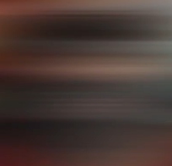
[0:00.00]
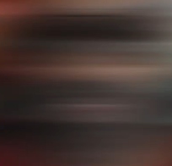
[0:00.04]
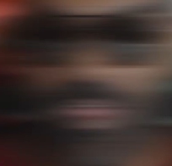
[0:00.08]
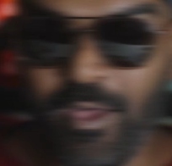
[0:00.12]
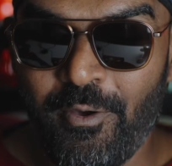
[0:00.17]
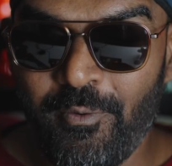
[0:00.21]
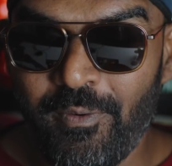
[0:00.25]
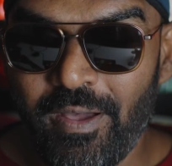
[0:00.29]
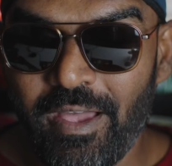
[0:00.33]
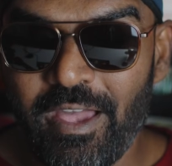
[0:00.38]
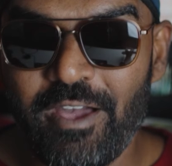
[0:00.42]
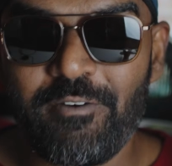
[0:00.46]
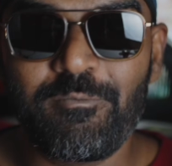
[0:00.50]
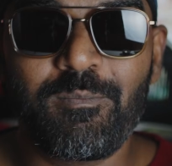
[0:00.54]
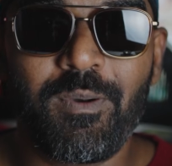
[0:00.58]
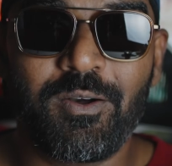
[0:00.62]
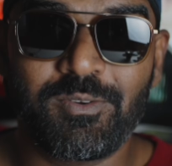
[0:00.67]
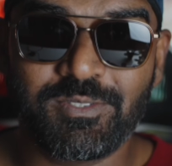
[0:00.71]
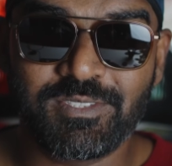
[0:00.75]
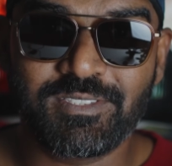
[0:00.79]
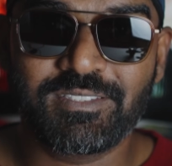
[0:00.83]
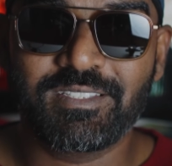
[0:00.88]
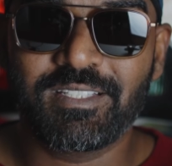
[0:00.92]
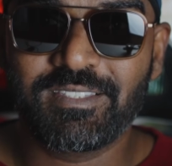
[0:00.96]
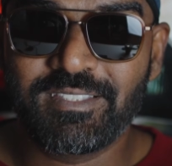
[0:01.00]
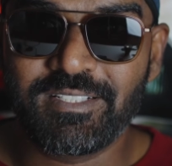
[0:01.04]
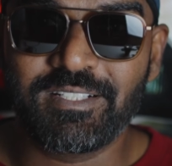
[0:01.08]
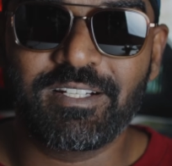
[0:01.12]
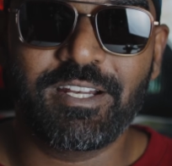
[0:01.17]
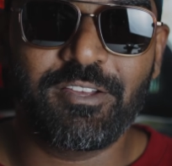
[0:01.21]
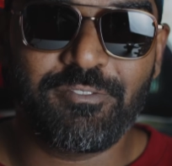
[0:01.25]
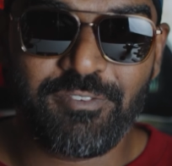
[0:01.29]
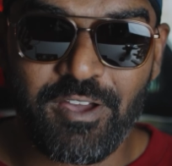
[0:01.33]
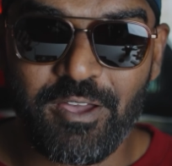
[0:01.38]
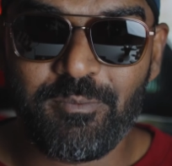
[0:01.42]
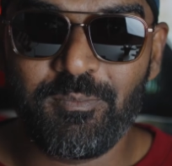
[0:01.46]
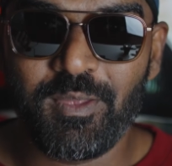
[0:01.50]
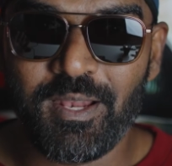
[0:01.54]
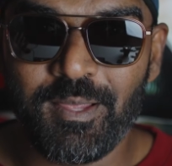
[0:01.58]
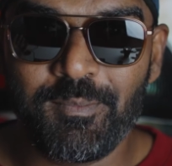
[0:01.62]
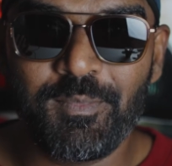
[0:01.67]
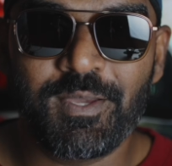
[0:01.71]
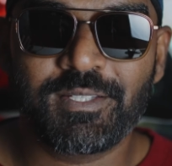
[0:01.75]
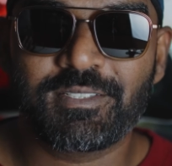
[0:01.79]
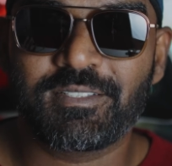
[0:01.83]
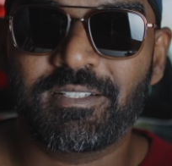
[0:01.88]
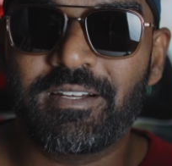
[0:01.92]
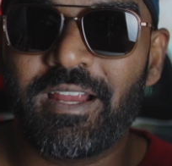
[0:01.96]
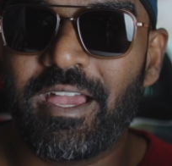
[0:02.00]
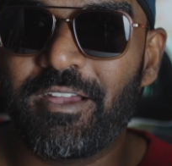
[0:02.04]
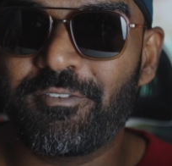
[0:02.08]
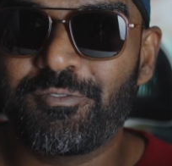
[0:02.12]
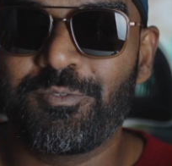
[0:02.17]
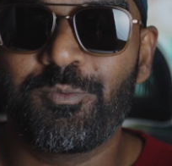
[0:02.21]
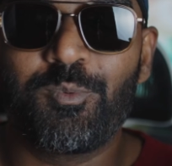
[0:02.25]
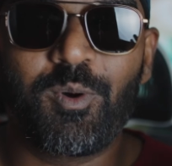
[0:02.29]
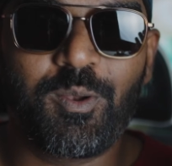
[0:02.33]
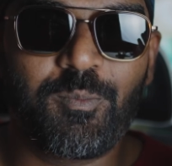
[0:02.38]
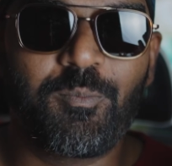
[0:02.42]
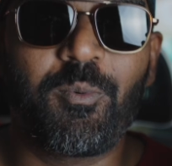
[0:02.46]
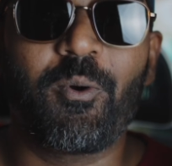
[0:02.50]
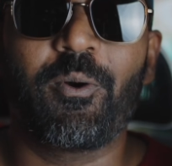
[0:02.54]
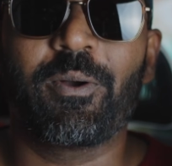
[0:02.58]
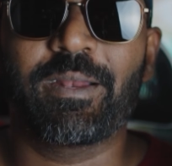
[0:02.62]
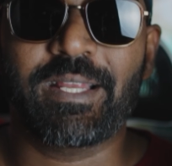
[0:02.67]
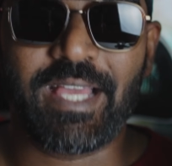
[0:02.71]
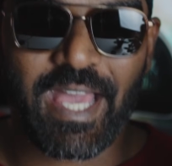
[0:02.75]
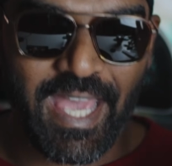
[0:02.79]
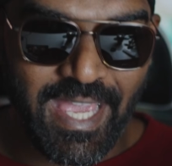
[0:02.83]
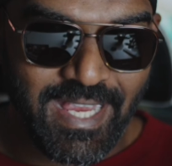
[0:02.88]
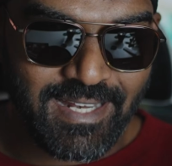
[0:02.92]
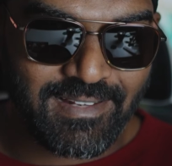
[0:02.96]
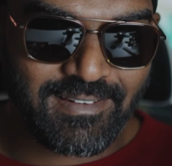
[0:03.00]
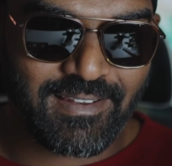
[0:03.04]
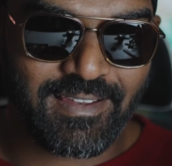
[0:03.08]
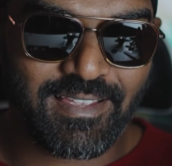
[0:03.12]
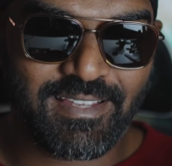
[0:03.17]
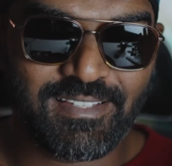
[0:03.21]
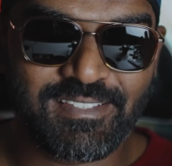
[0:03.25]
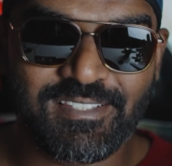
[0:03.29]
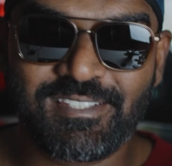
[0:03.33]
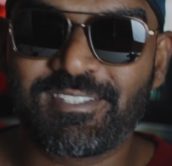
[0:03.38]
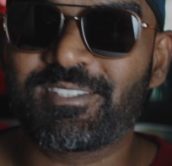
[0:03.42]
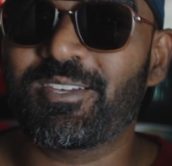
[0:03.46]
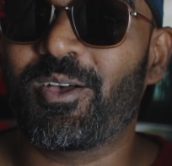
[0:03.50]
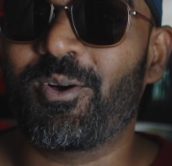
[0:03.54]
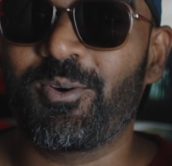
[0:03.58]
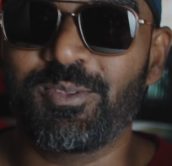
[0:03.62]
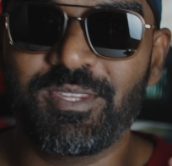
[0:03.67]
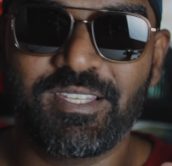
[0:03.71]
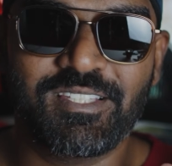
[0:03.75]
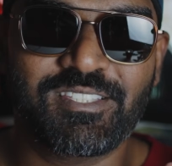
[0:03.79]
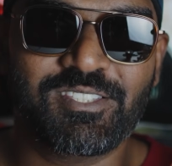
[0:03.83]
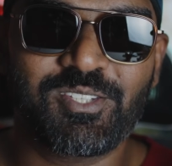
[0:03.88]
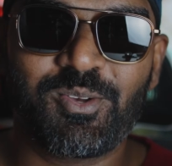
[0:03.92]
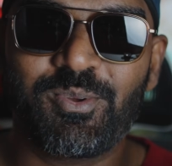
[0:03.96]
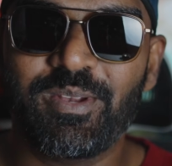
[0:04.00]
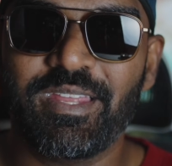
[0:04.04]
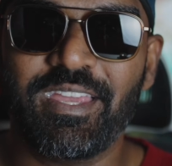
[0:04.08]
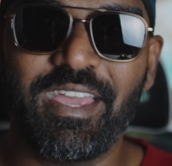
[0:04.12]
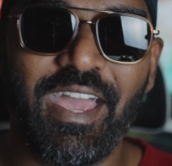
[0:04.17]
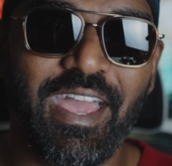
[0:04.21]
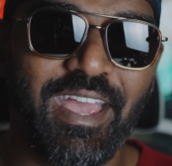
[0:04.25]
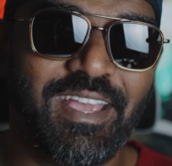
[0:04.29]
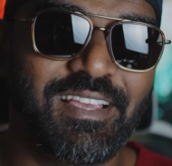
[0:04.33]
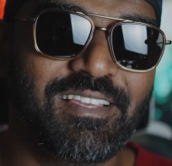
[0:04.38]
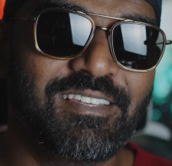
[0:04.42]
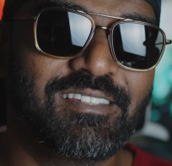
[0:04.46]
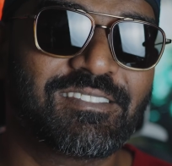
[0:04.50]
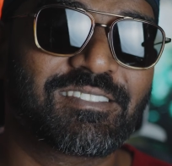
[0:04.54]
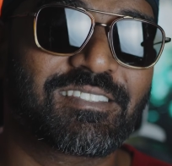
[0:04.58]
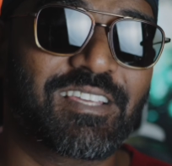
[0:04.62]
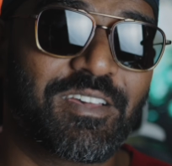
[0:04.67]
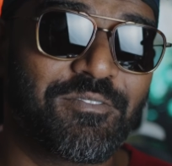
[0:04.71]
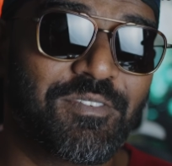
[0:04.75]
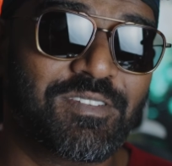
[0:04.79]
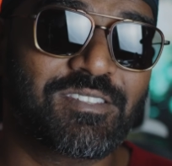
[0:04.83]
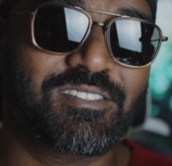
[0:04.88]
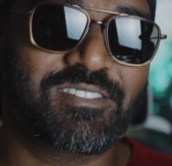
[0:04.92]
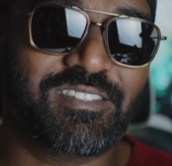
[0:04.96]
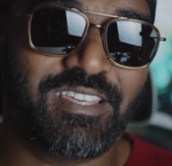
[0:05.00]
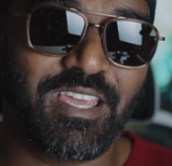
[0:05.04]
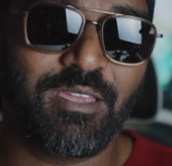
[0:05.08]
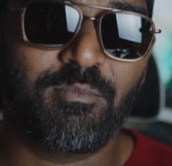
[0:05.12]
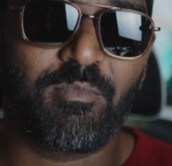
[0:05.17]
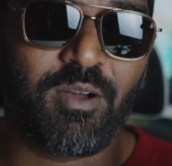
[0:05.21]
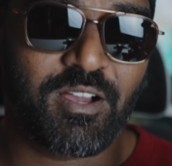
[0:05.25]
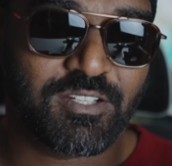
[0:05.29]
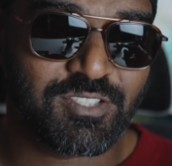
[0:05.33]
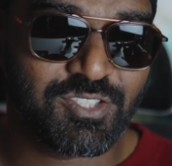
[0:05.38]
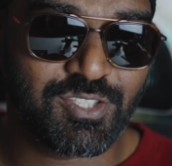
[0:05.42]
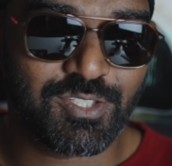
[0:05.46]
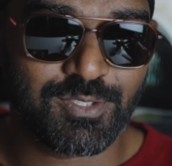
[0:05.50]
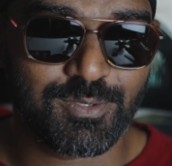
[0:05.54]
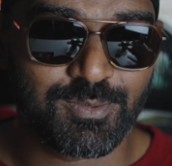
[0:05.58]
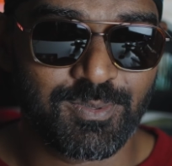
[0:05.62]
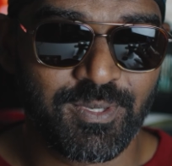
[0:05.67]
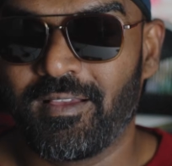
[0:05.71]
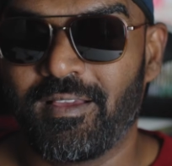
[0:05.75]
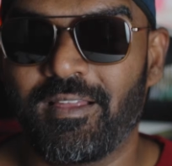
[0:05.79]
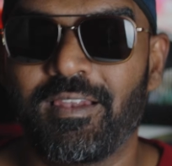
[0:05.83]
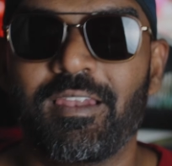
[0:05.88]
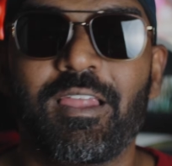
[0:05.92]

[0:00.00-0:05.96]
Now I have mounted the 35mm f1.8 lens on the Sony A7Cii Mark II.